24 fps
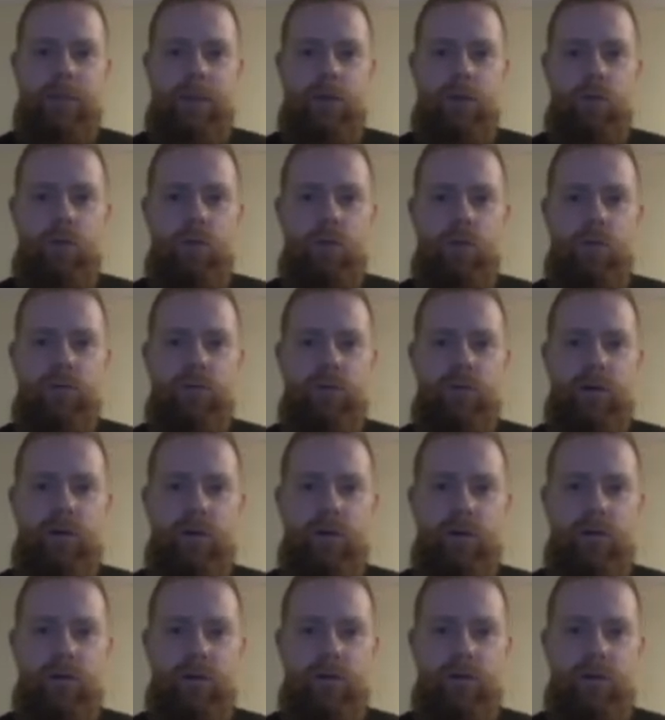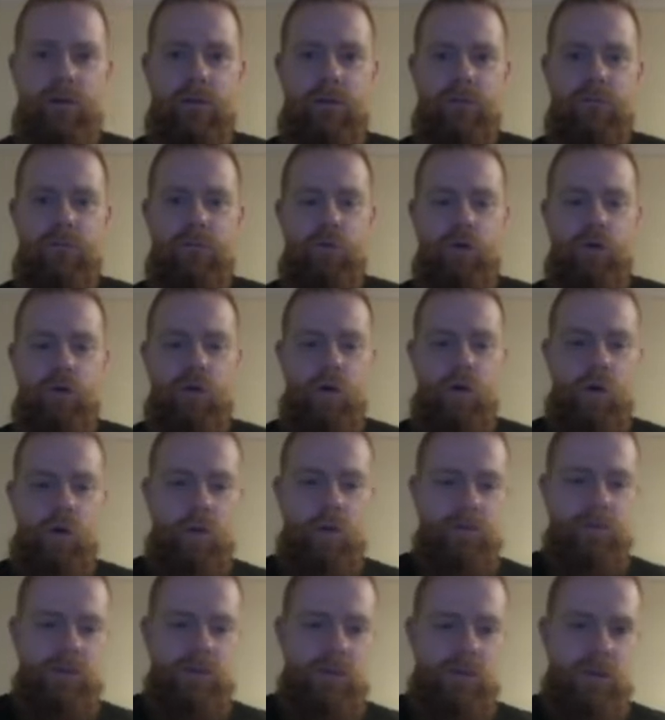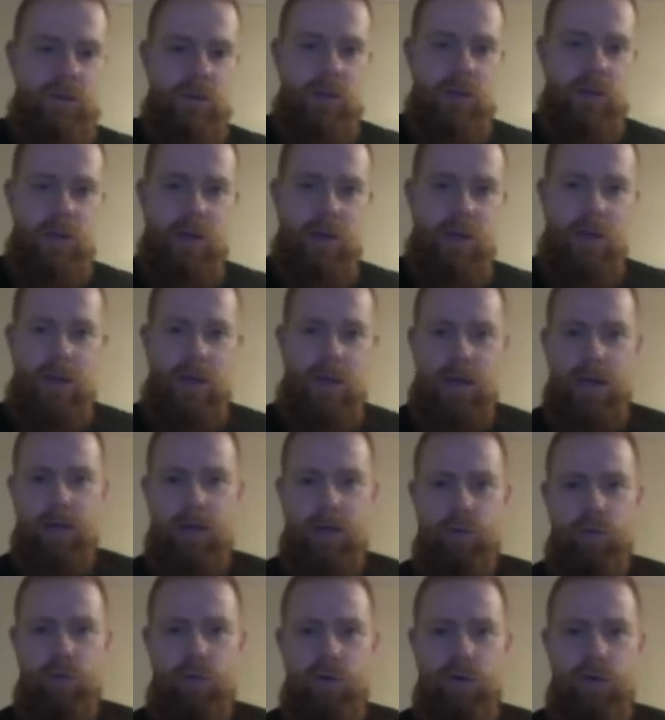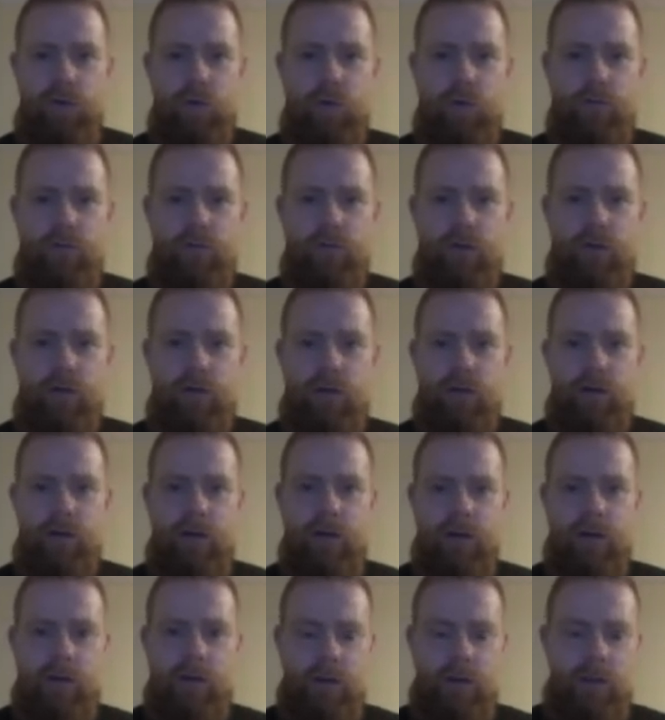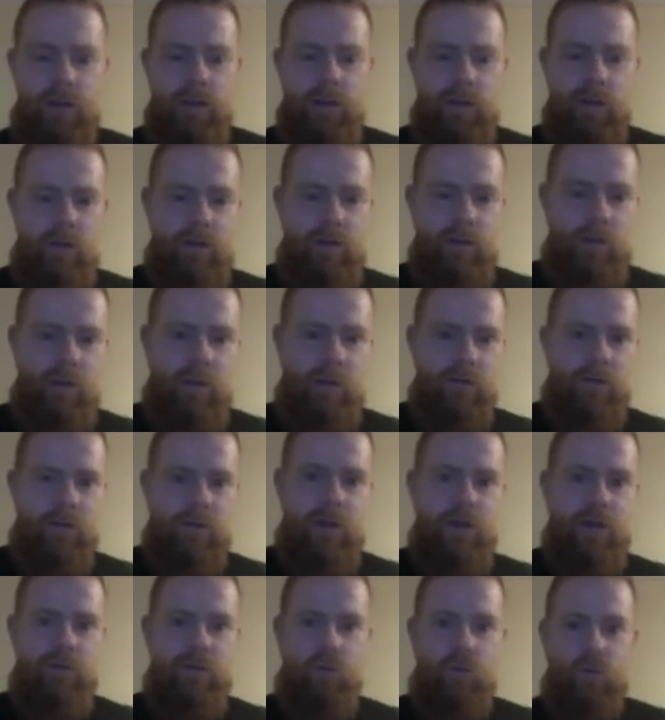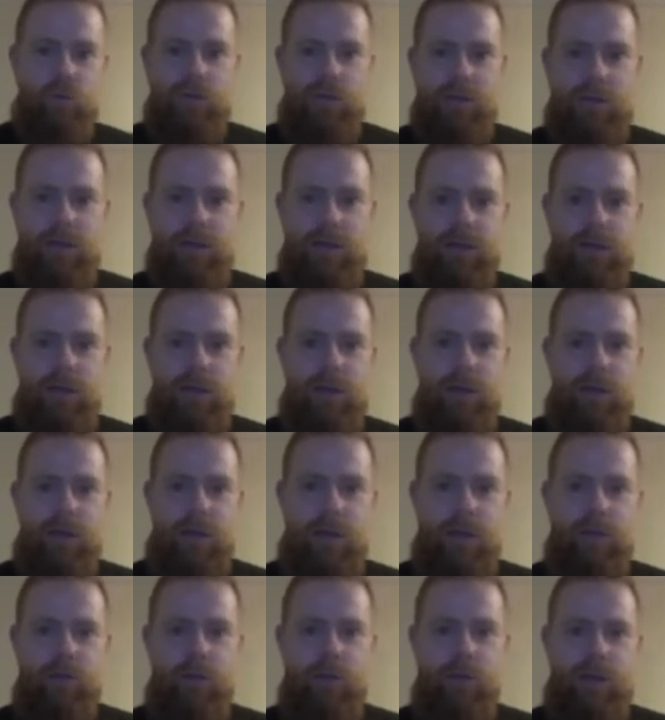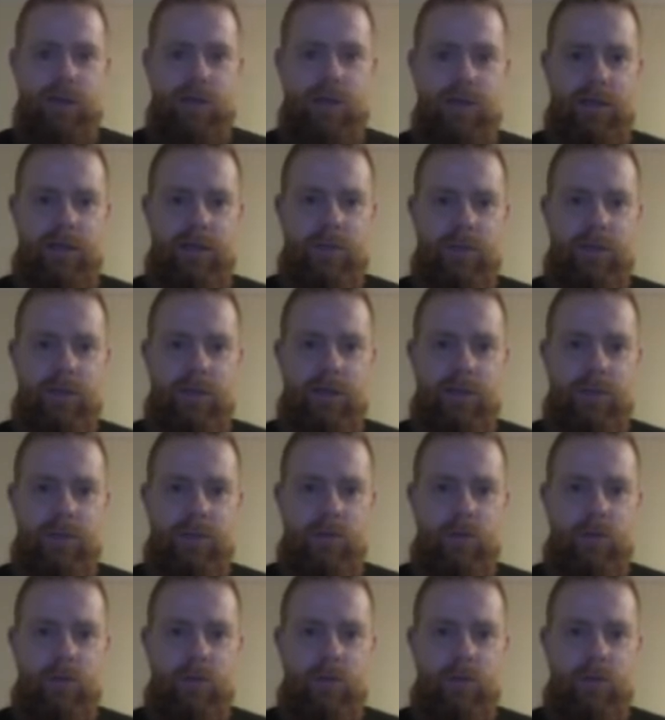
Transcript: for 4 columns, and I'm going to go for 5 rows in here. I'm going to insert my table.